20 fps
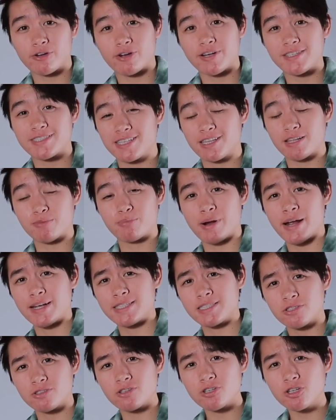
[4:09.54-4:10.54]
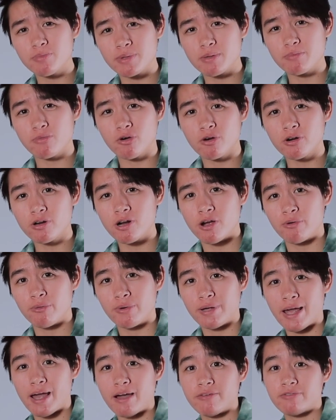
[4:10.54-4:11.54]
increasing the price a little bit more,
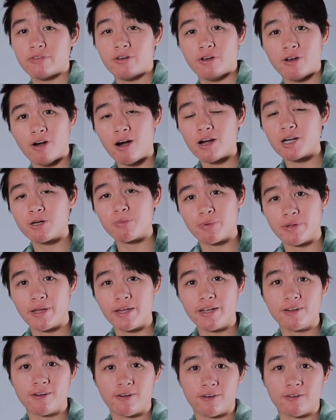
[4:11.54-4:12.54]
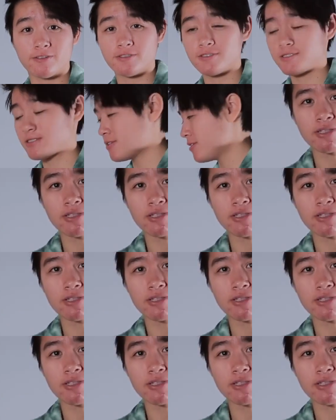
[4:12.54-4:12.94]
we have NOC playing cards.